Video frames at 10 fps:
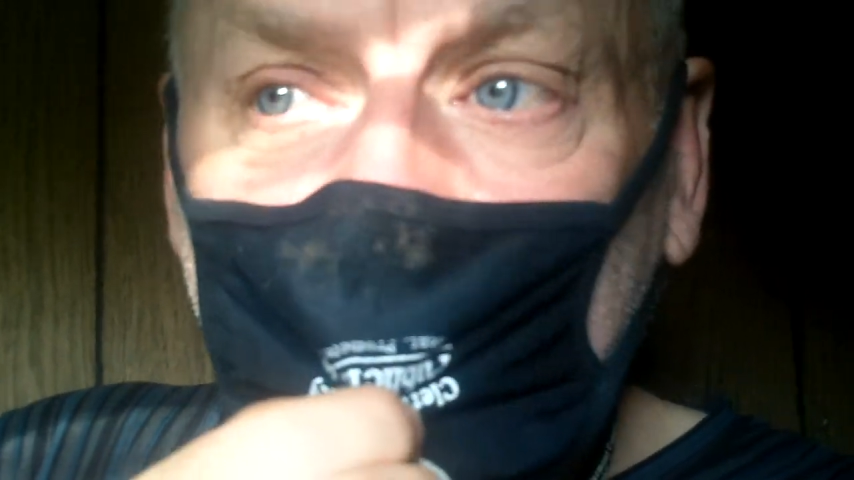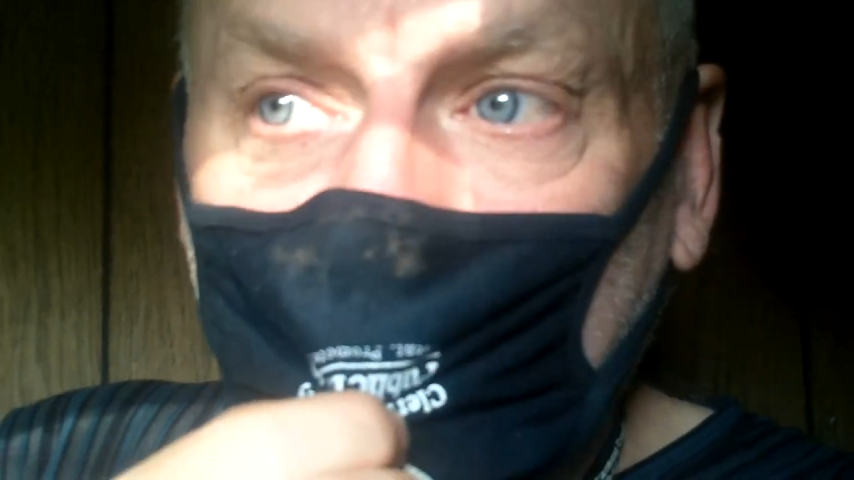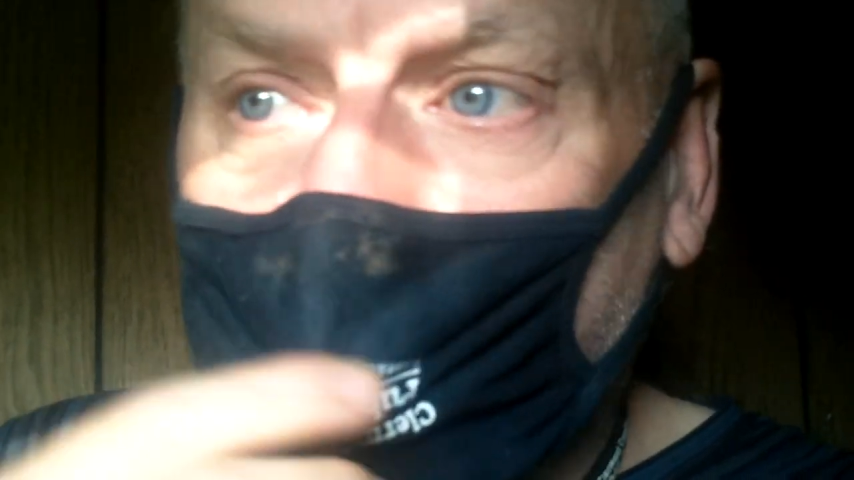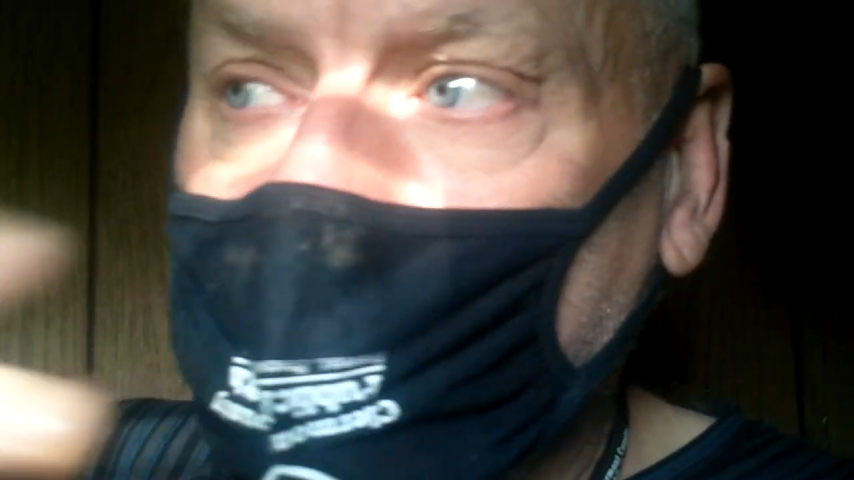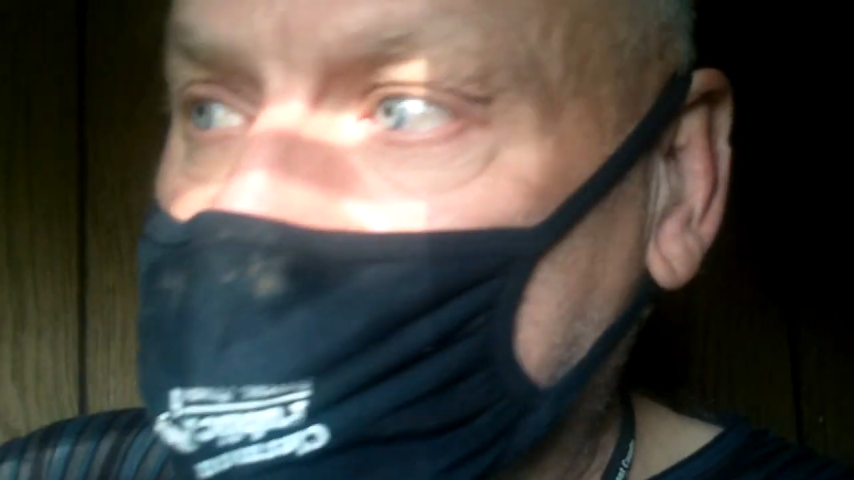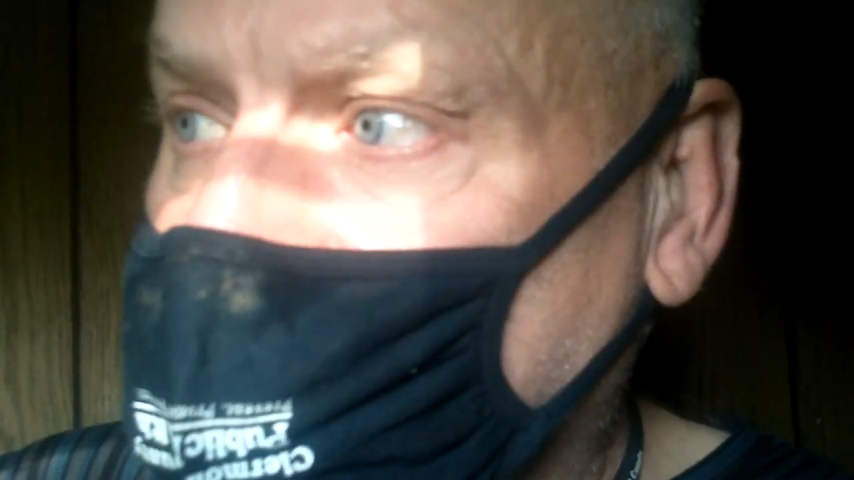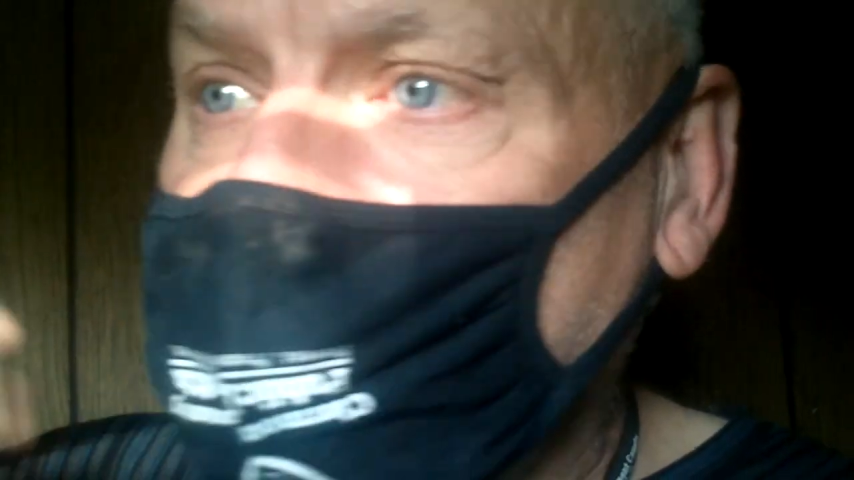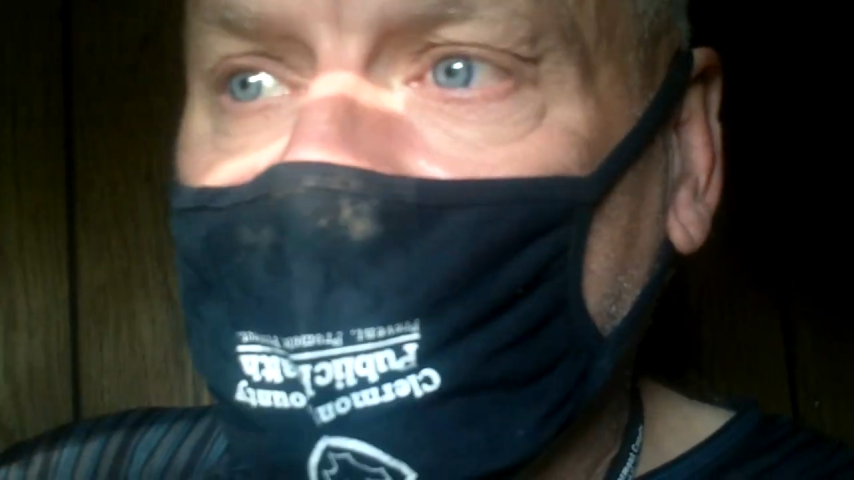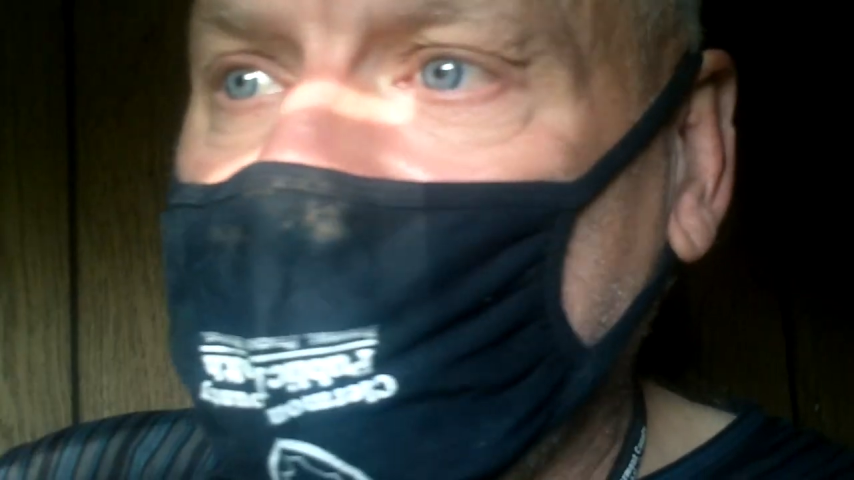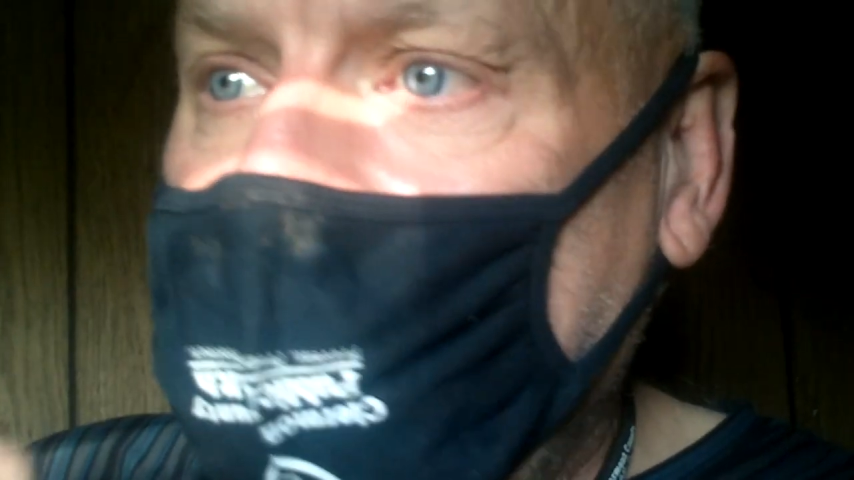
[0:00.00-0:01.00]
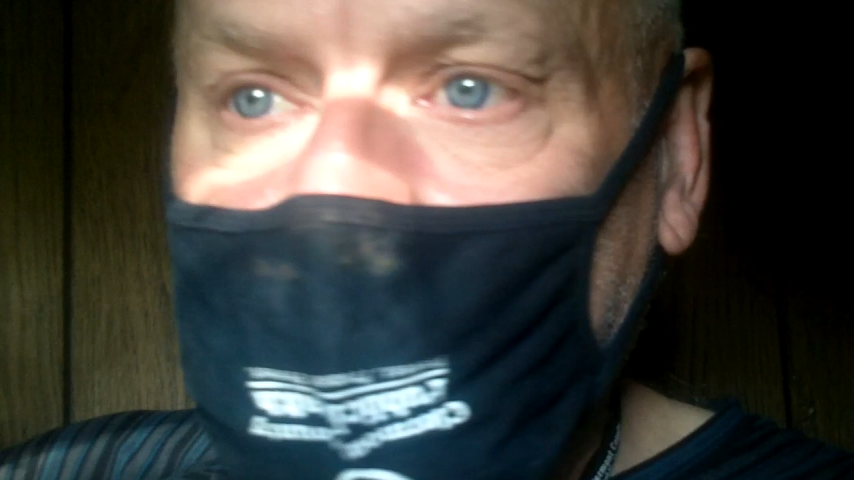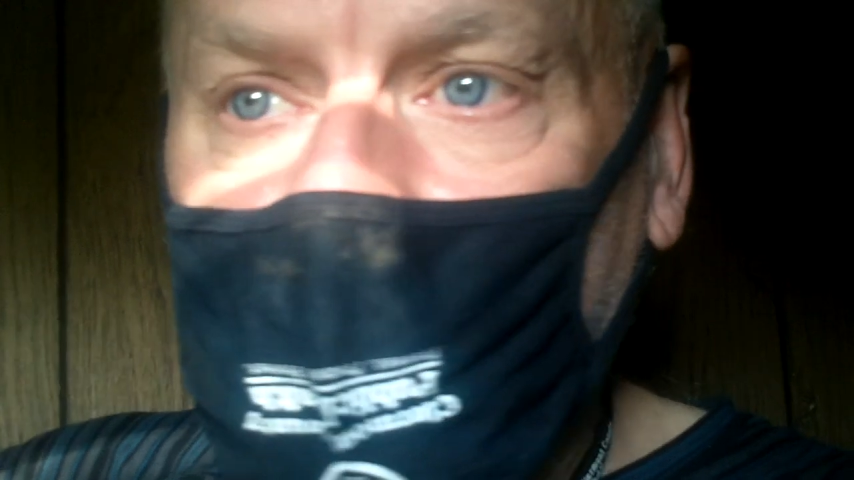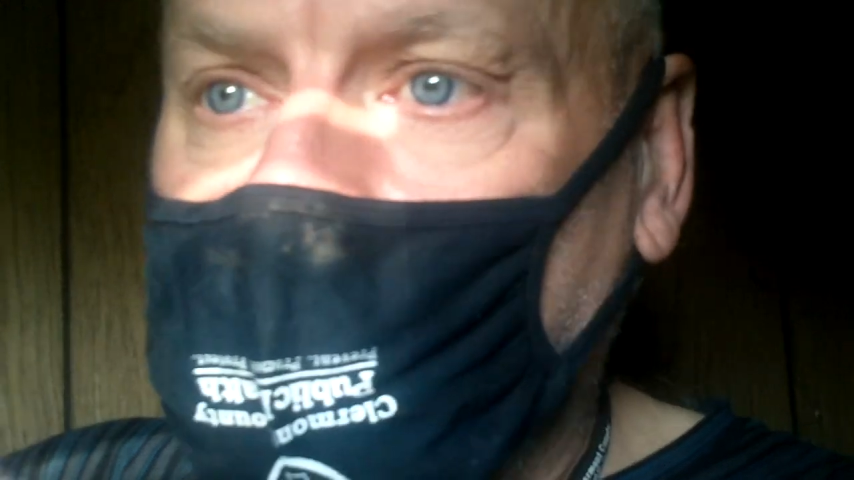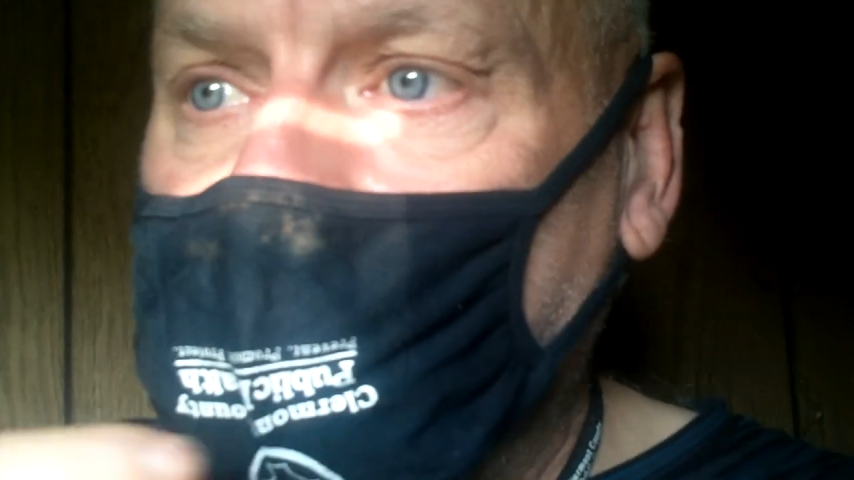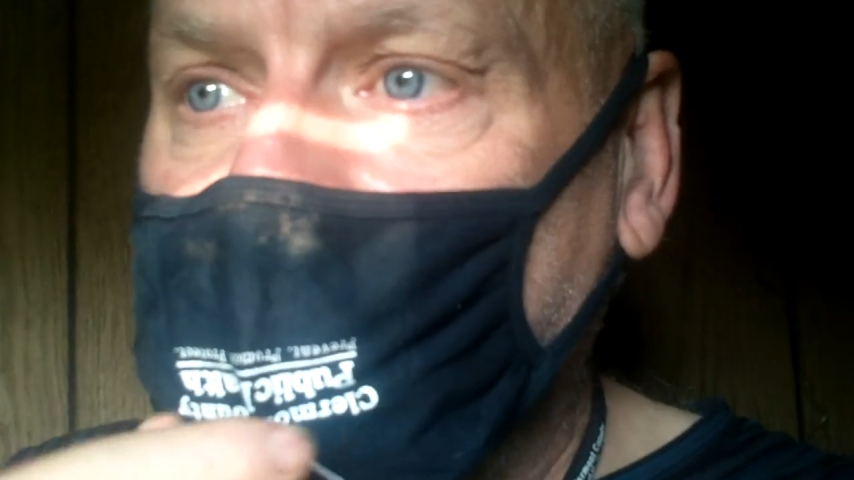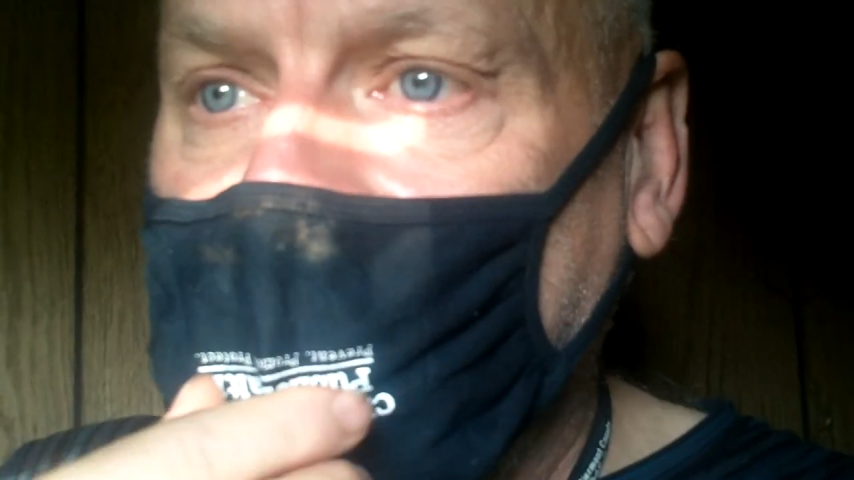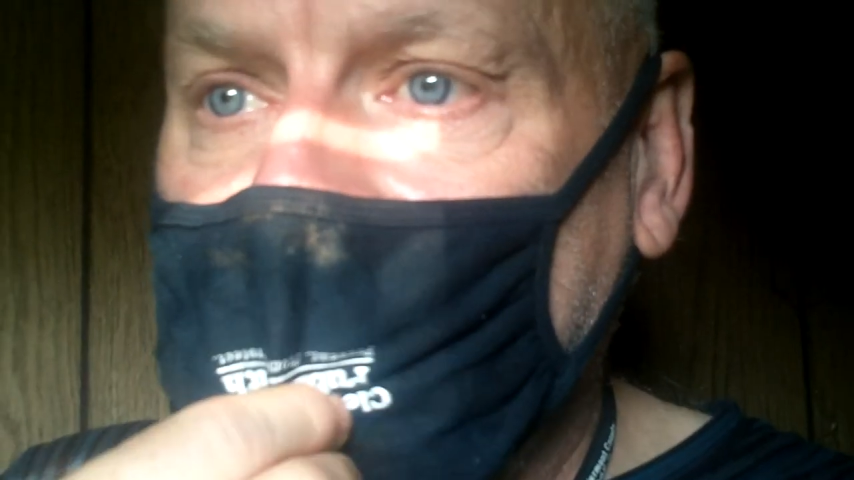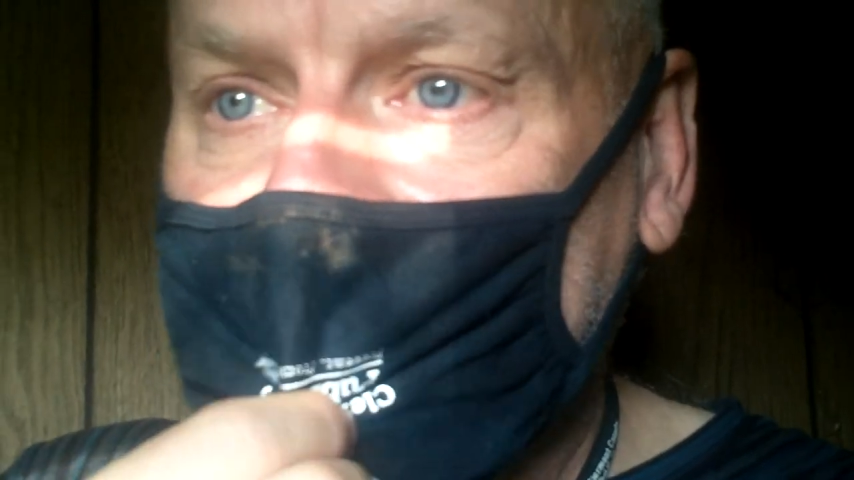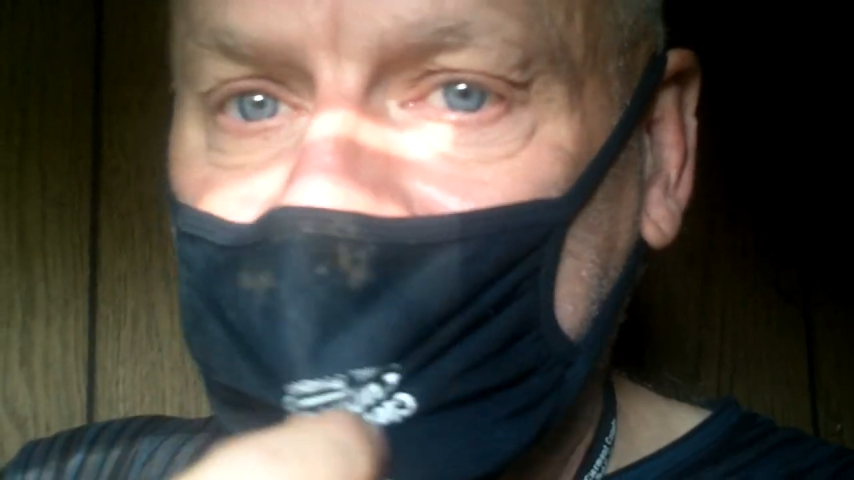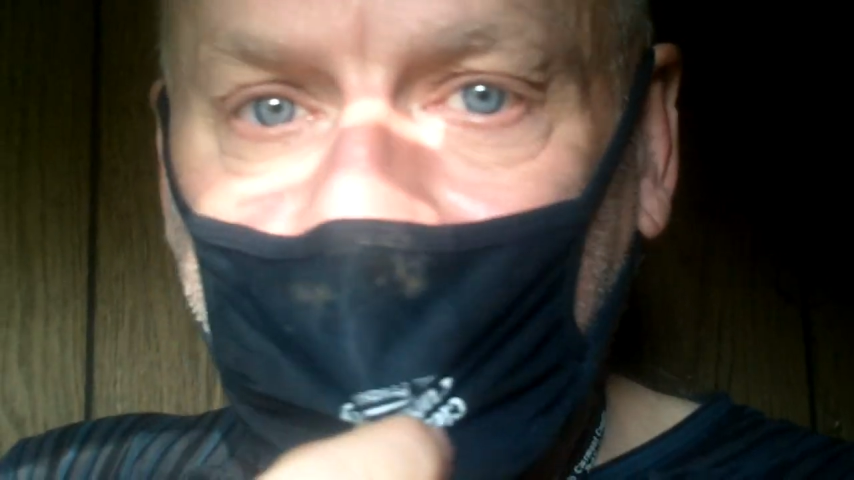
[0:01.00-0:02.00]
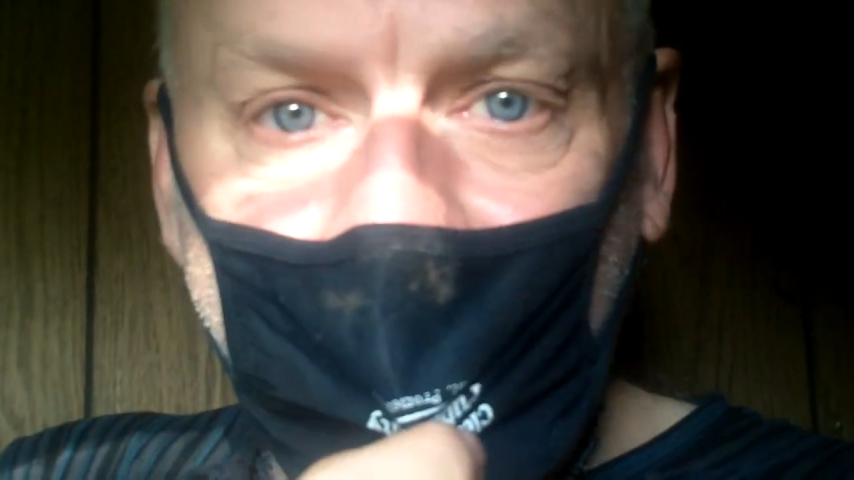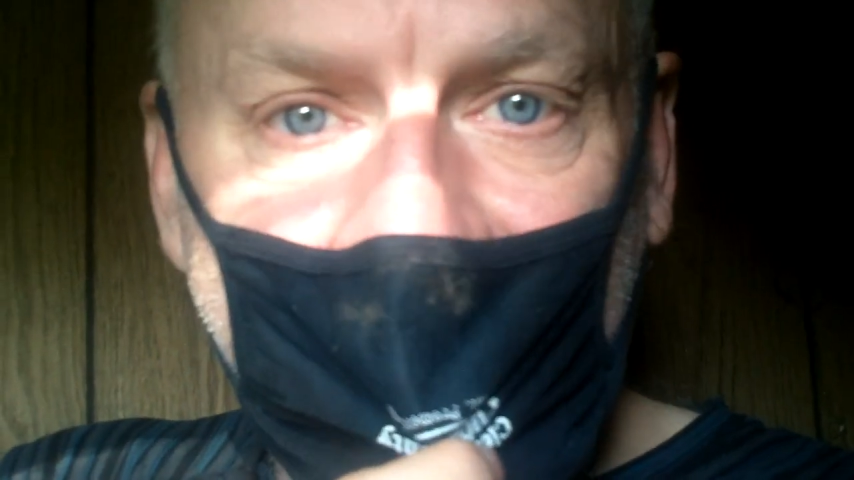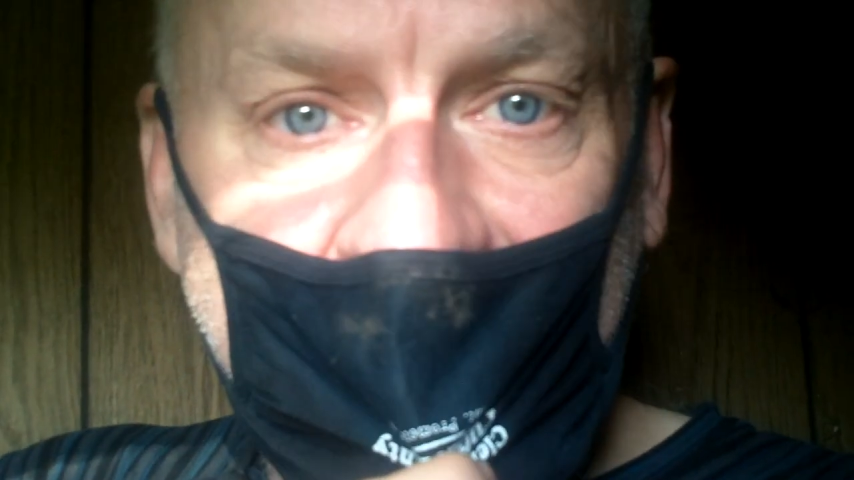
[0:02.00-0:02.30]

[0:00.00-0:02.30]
Yeah, the word got around real fast.